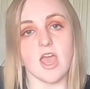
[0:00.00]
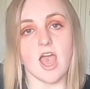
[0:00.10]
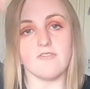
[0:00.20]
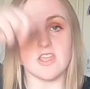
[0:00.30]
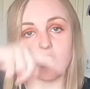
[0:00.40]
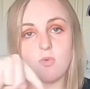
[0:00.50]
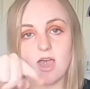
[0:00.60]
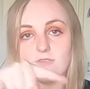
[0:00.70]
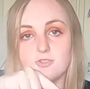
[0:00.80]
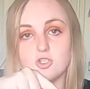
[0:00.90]
and then you
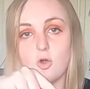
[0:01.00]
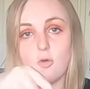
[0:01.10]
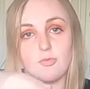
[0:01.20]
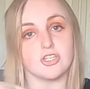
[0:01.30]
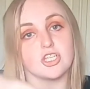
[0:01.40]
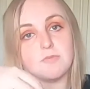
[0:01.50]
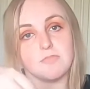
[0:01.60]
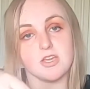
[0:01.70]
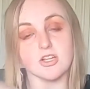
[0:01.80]
have a top which can be